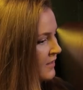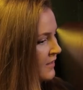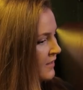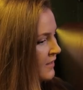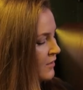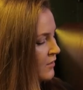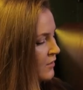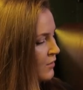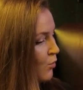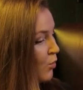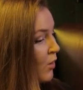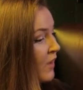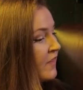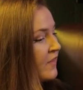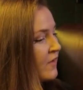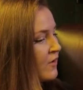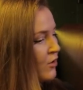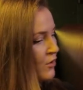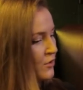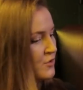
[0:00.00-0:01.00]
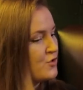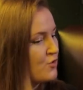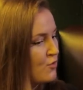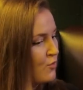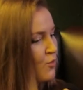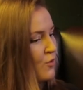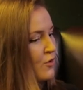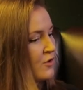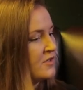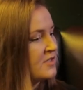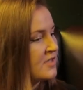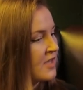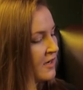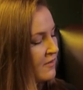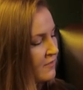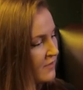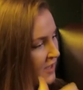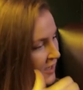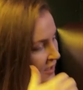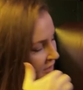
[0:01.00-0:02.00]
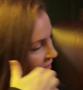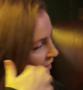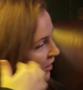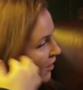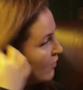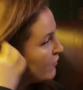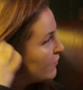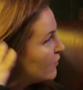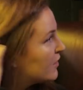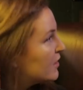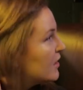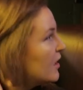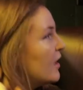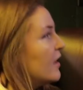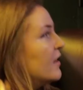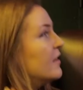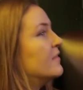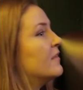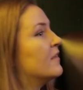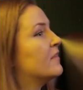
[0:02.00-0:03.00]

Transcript: you know, that when the culture war is kind of kicked off online,